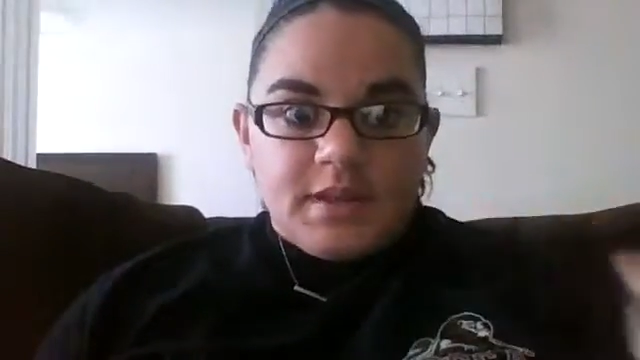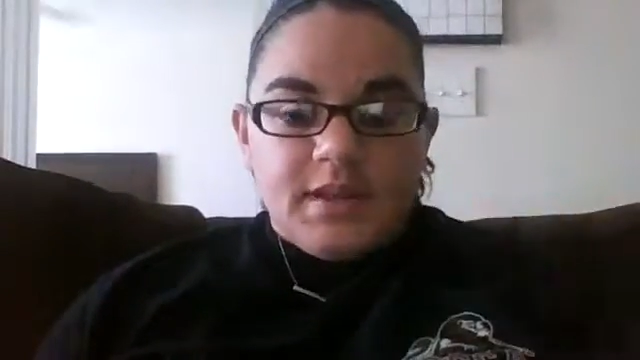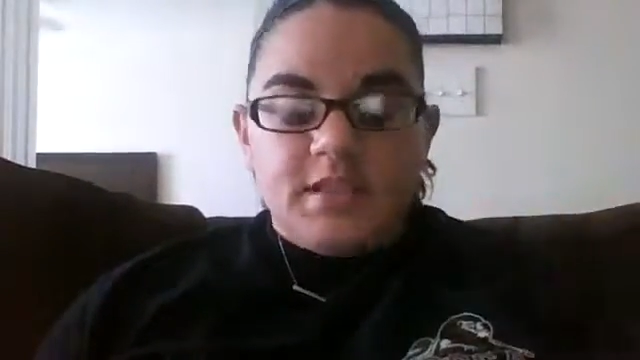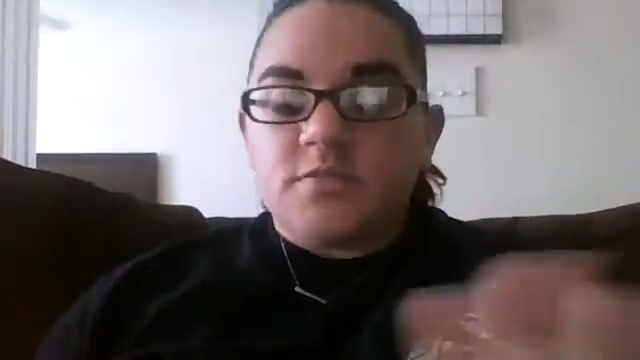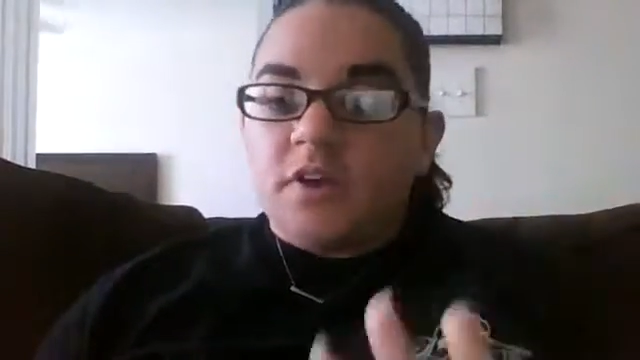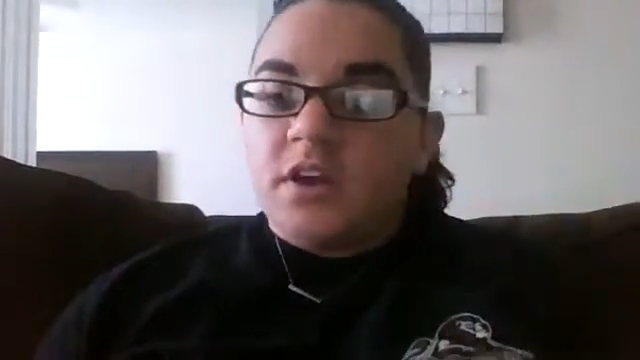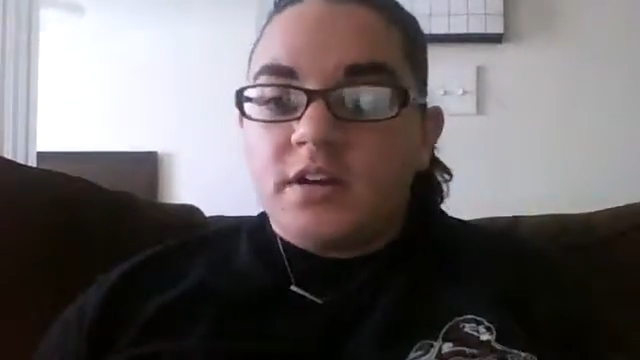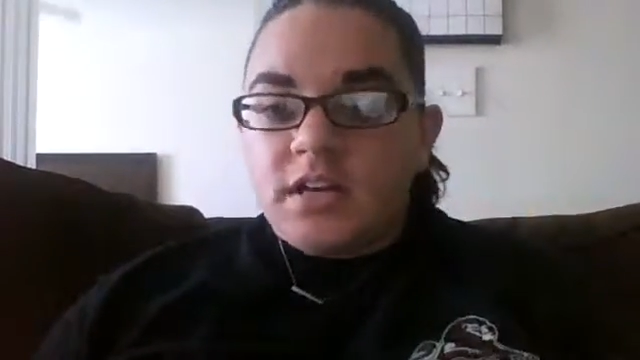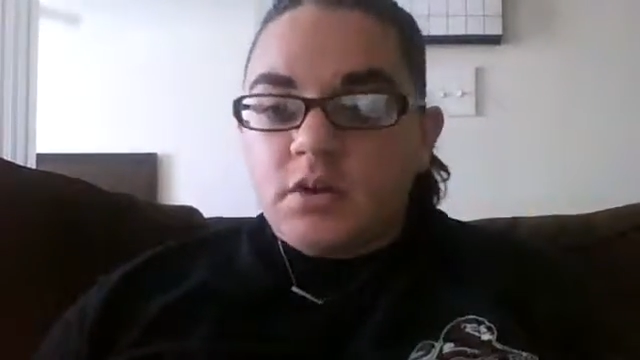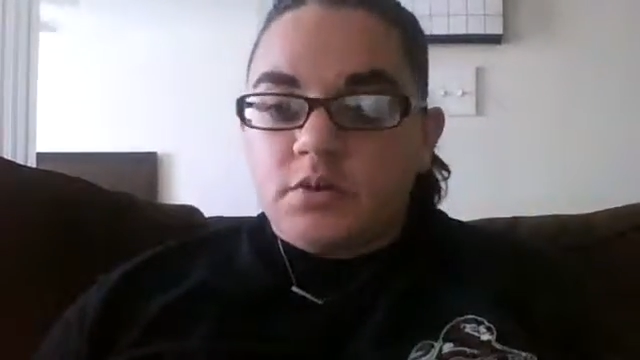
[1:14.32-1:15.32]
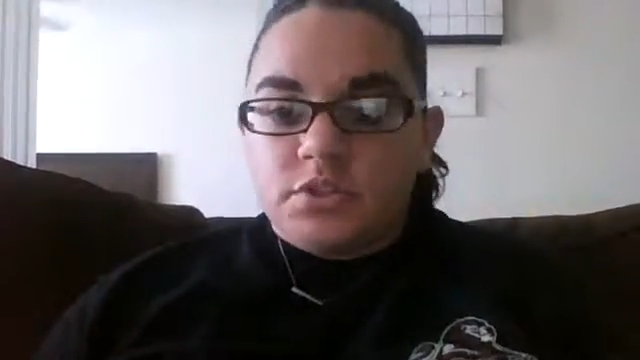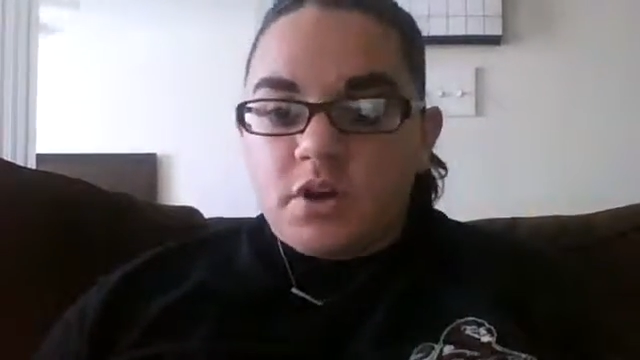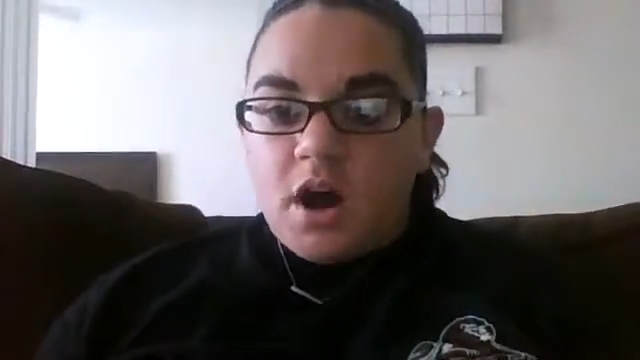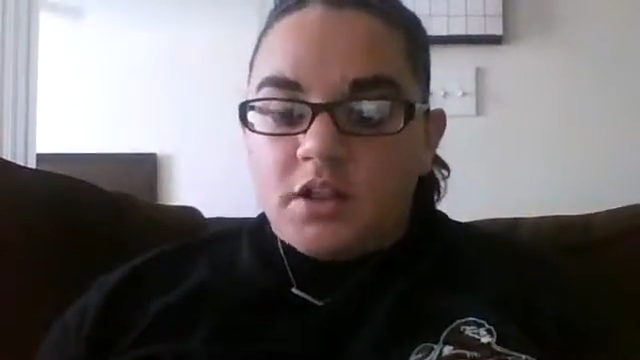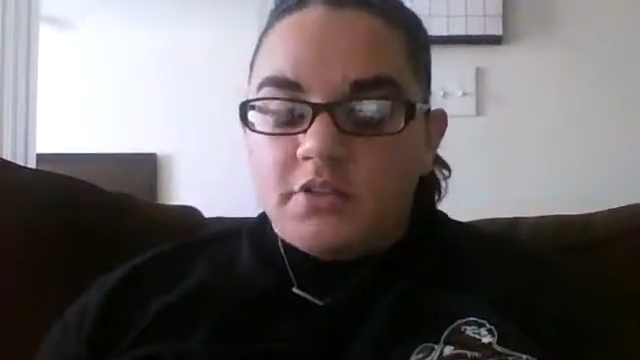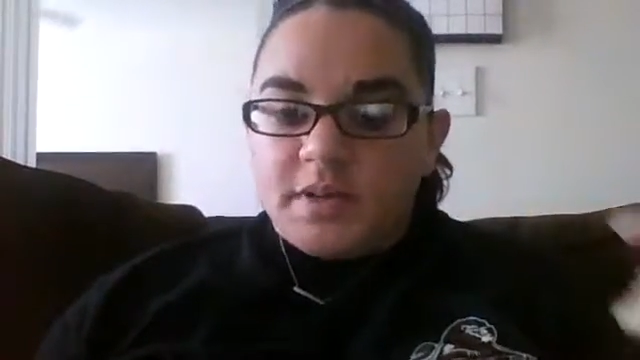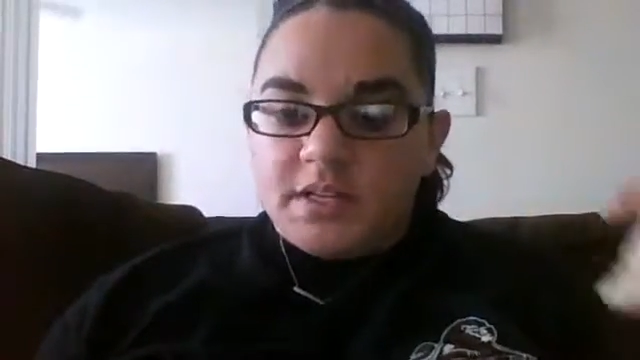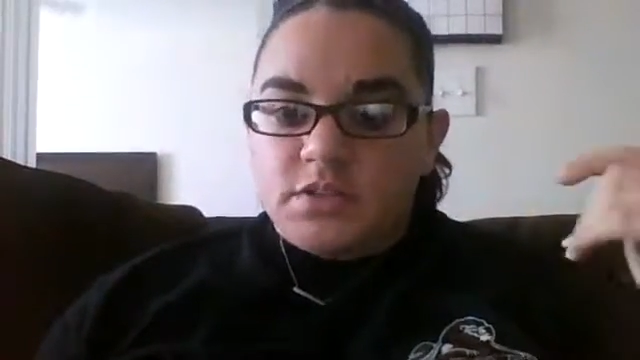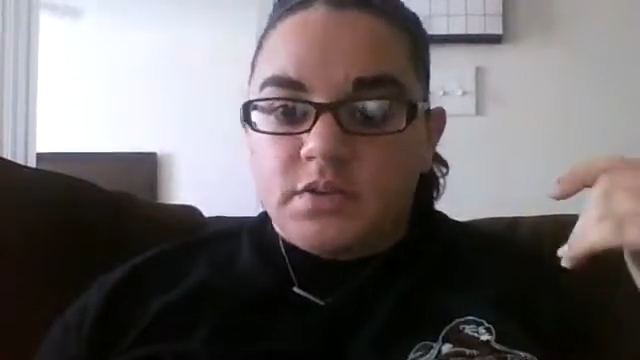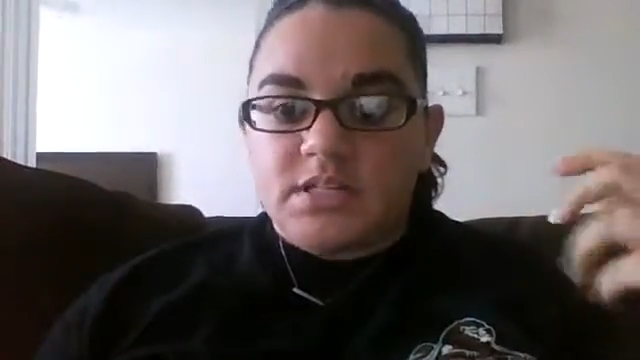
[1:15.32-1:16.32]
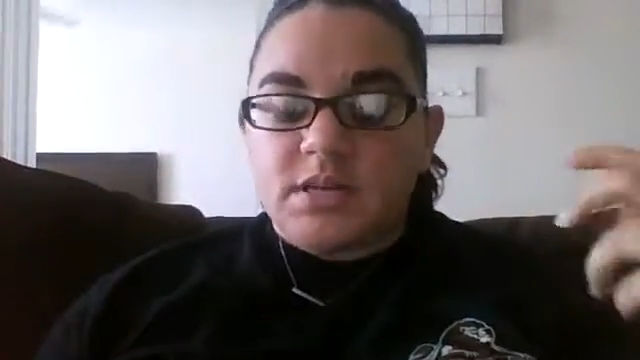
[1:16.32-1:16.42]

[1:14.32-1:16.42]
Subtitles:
is fair and equal to all of my students,